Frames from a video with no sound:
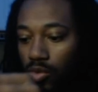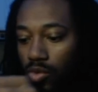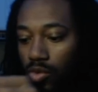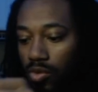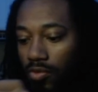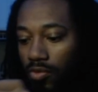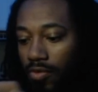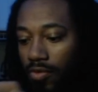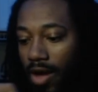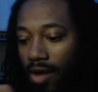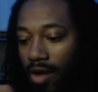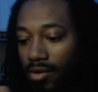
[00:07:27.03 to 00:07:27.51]

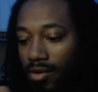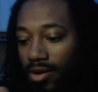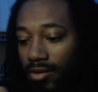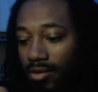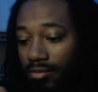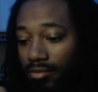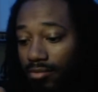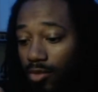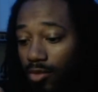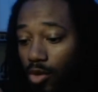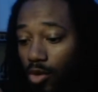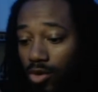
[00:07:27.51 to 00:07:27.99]
Found
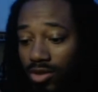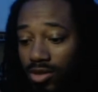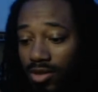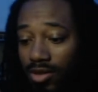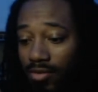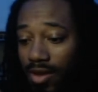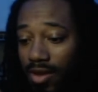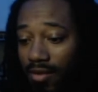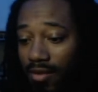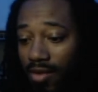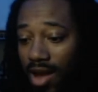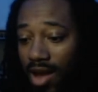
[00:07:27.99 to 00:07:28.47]
it. Of course,
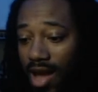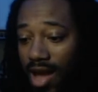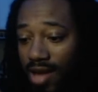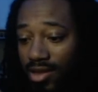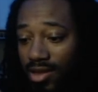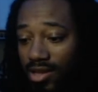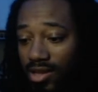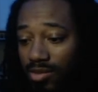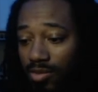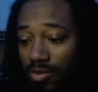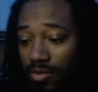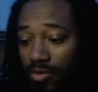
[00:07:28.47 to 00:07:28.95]
I've never
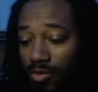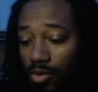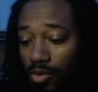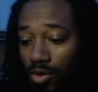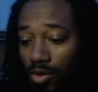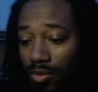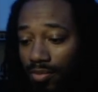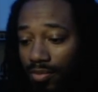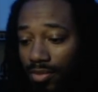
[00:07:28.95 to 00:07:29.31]
had this before.